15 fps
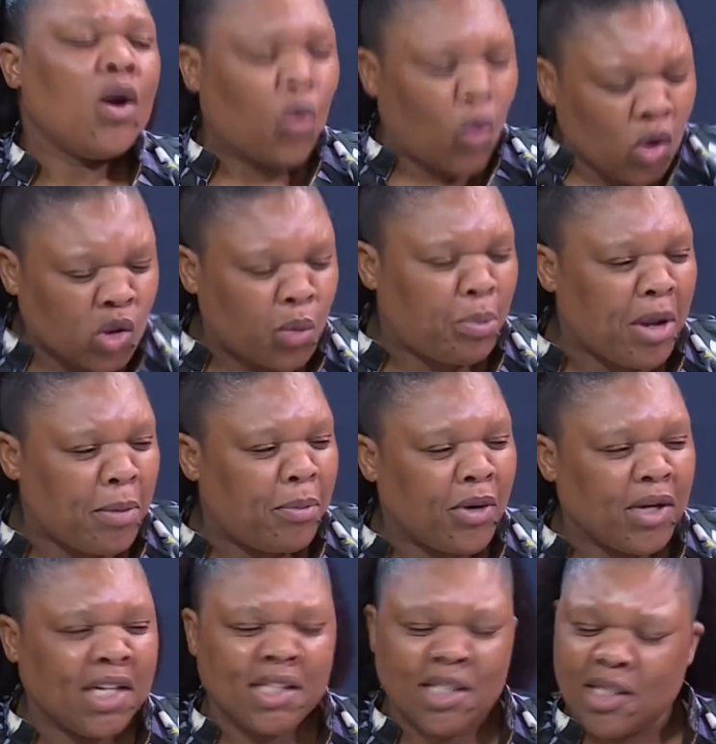Good
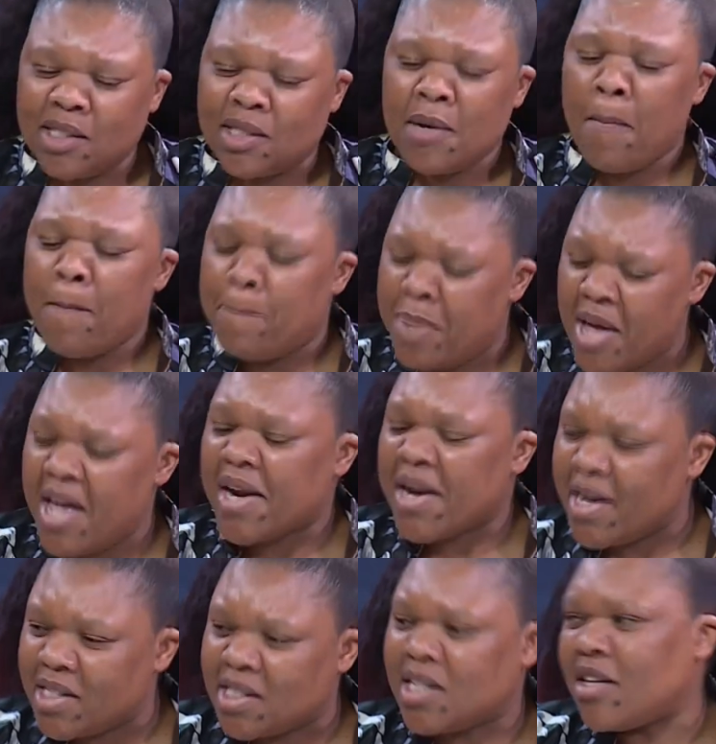people, it is
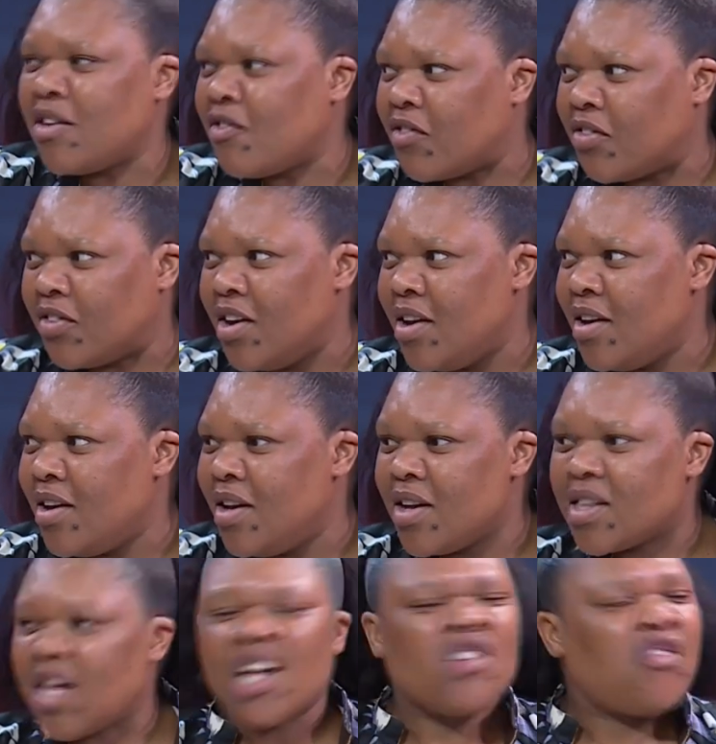imperative
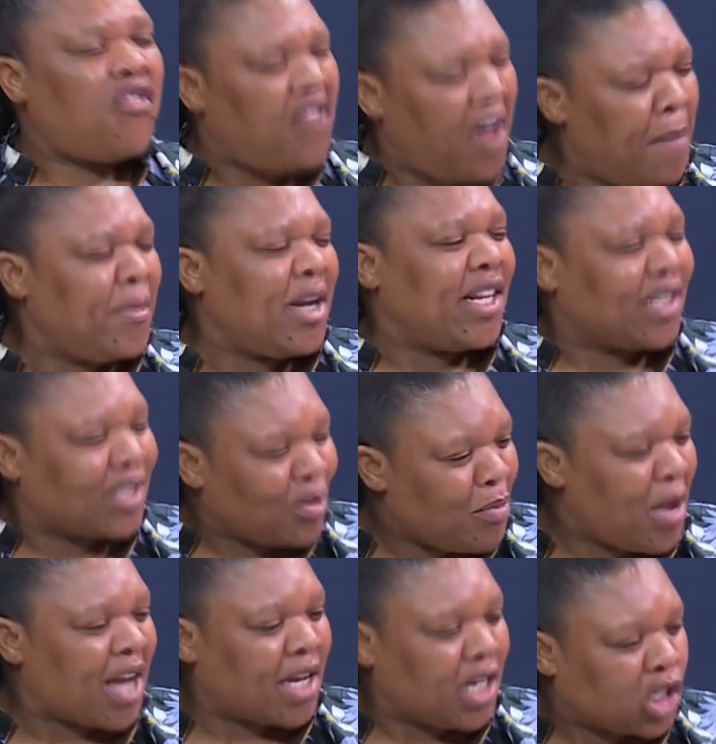that families
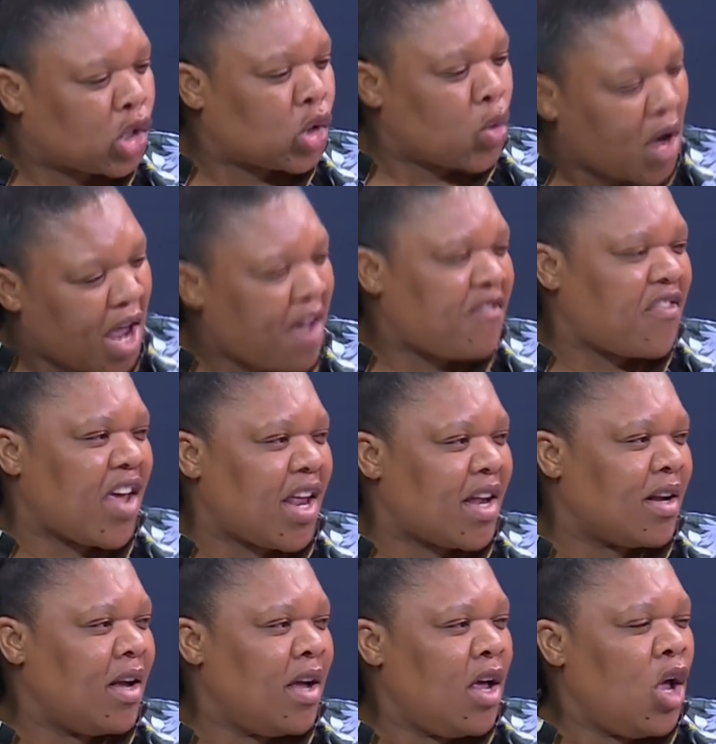make it to
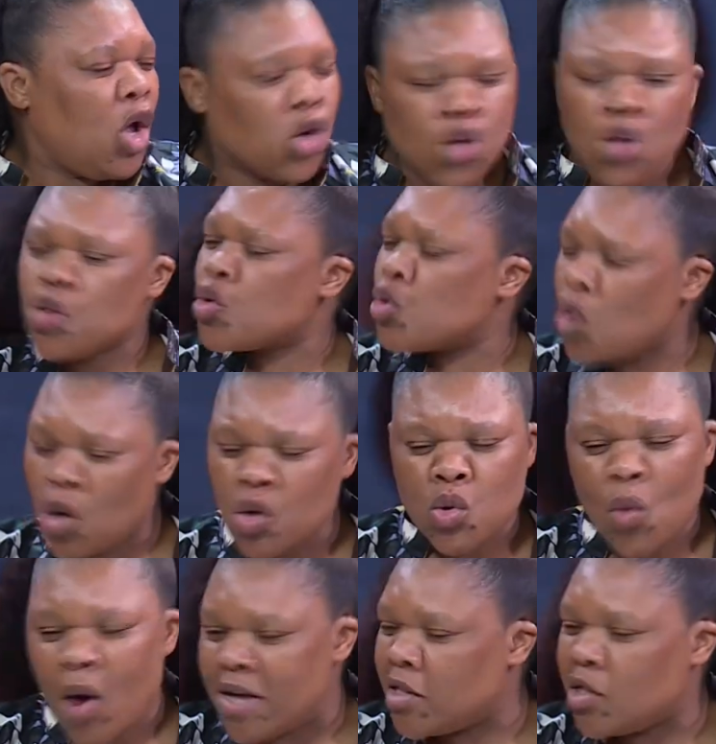heaven. You don't
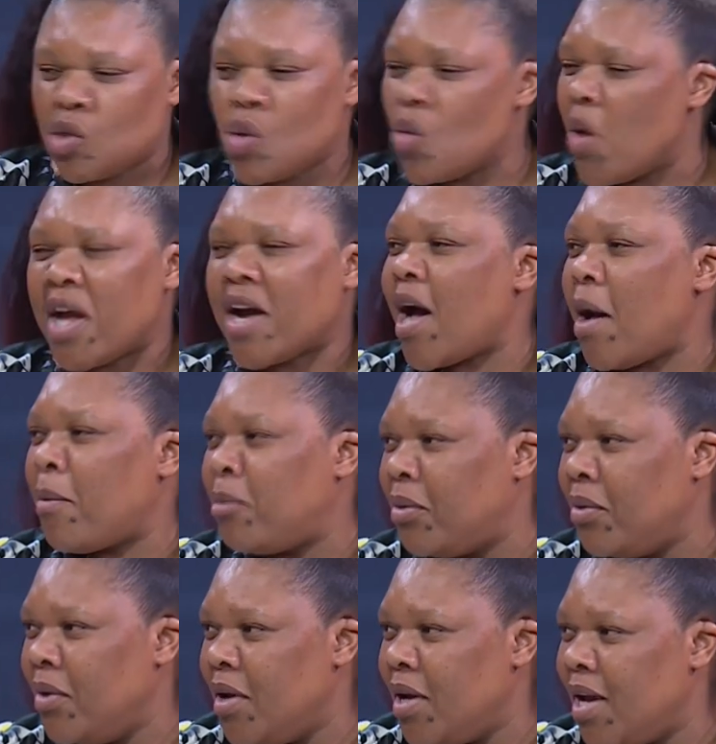want to wake up
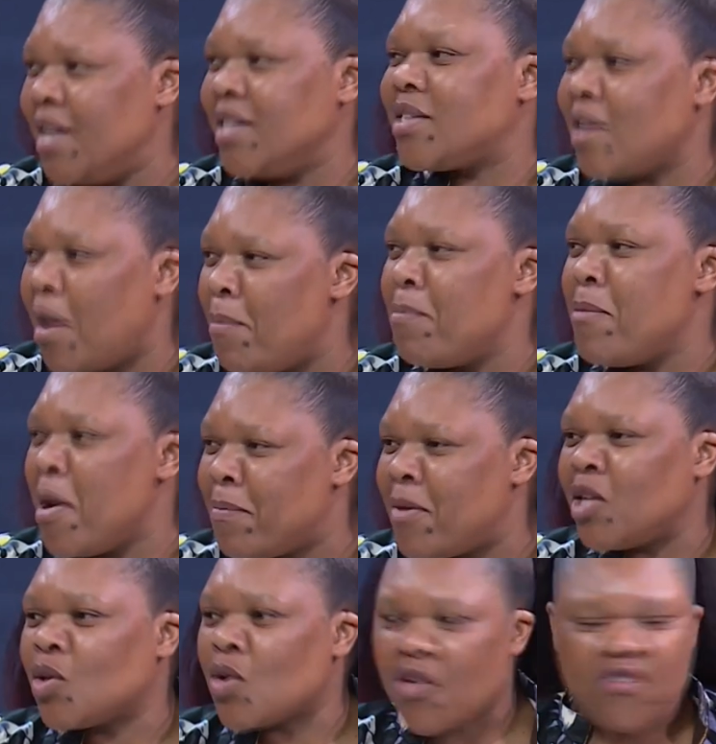and some
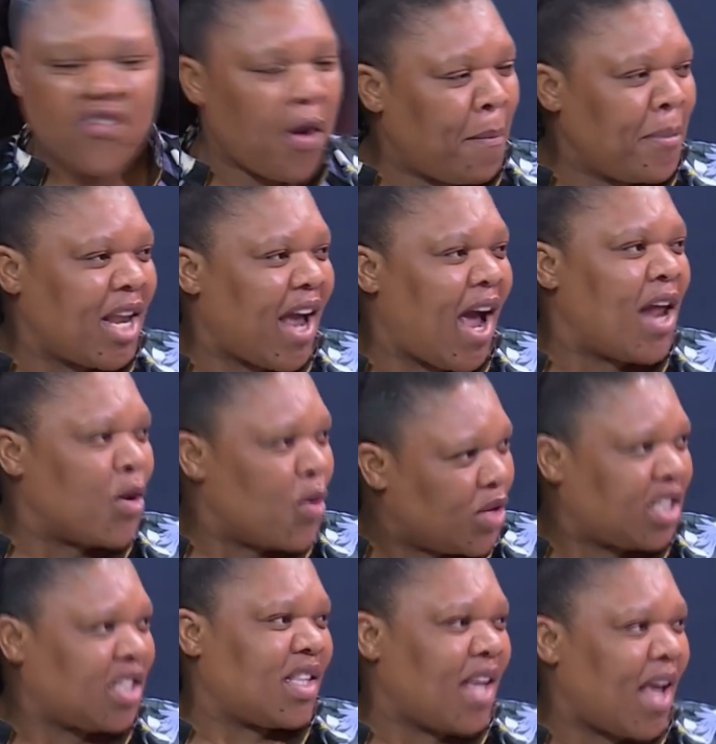members of your family are
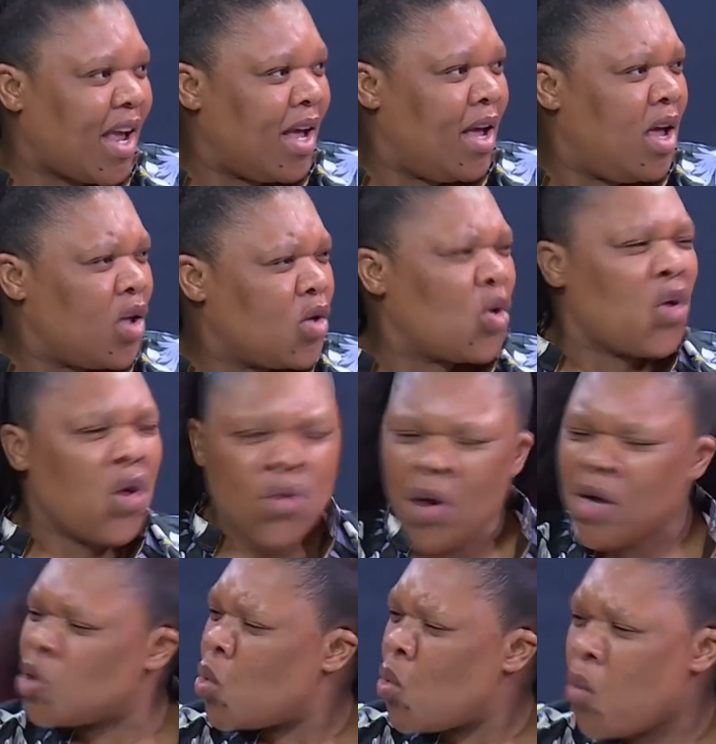not there. You don't
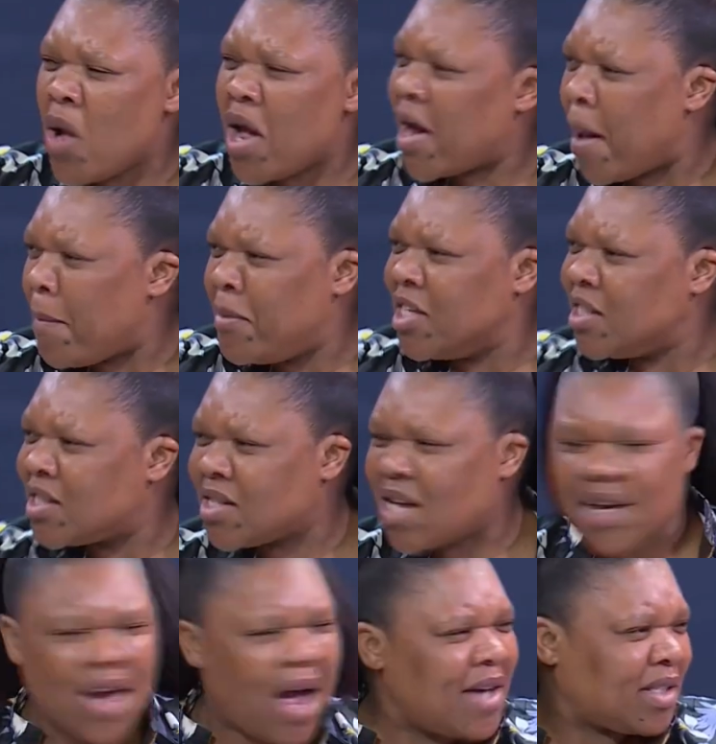want to wake up and
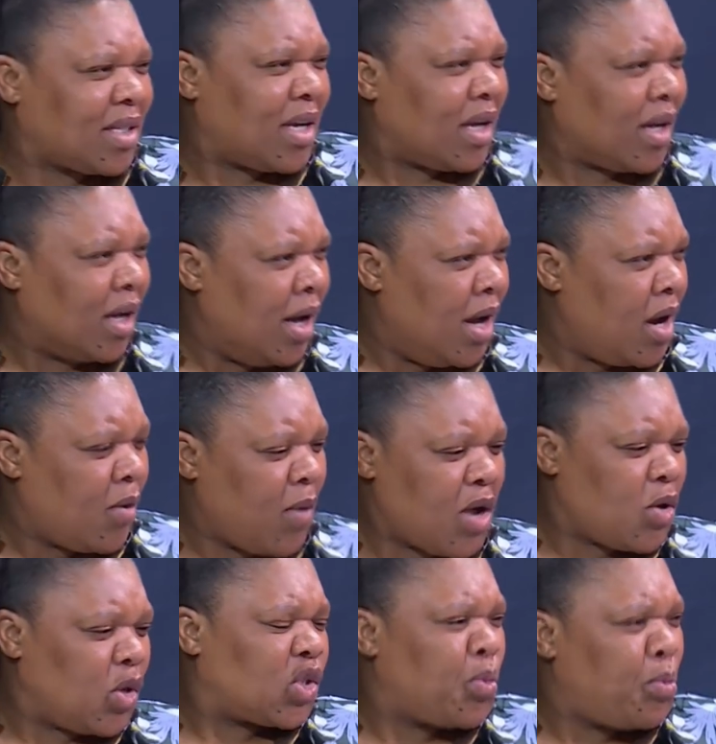start asking where
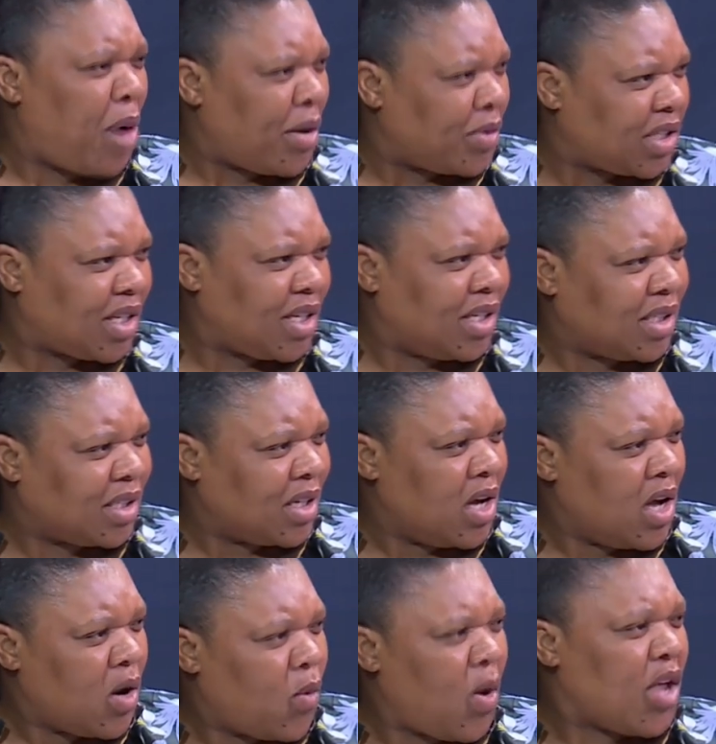your spouse is,
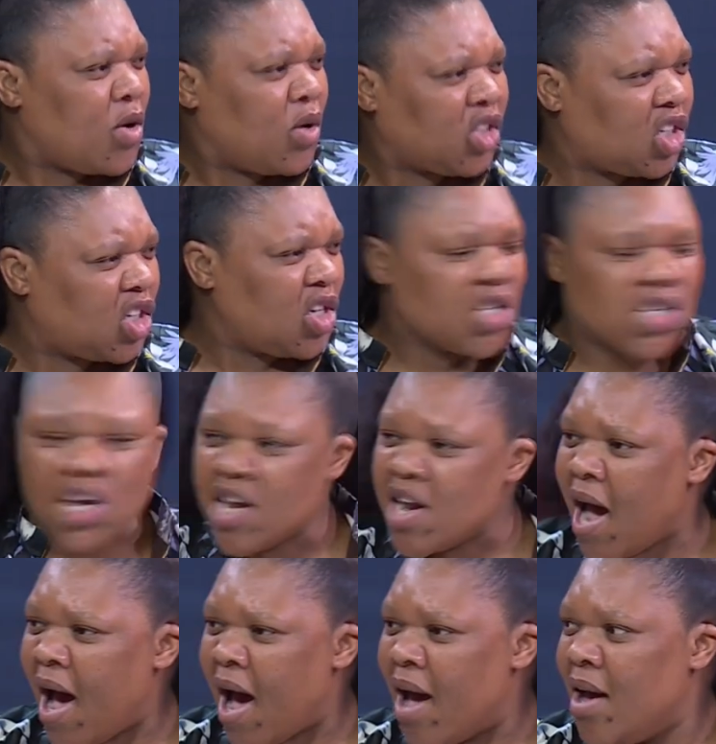where your children
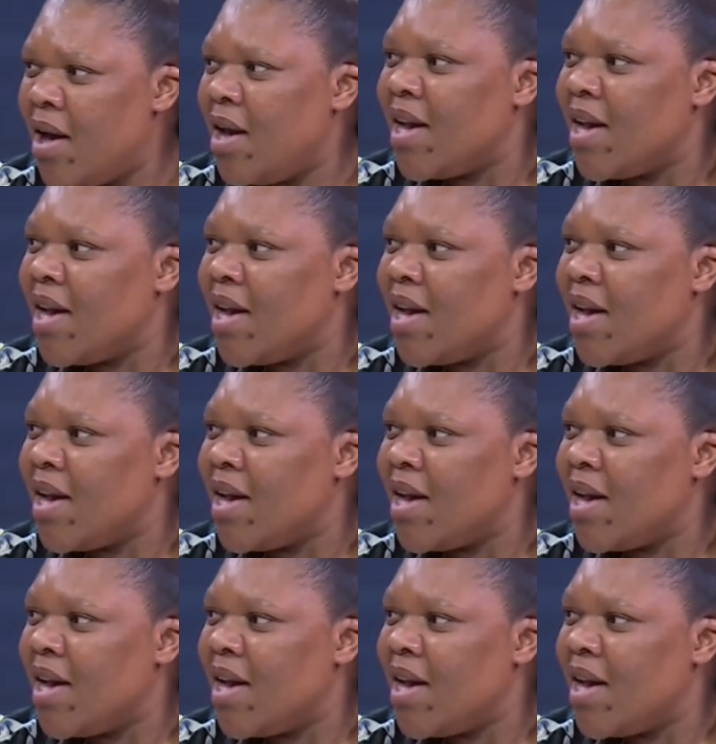are.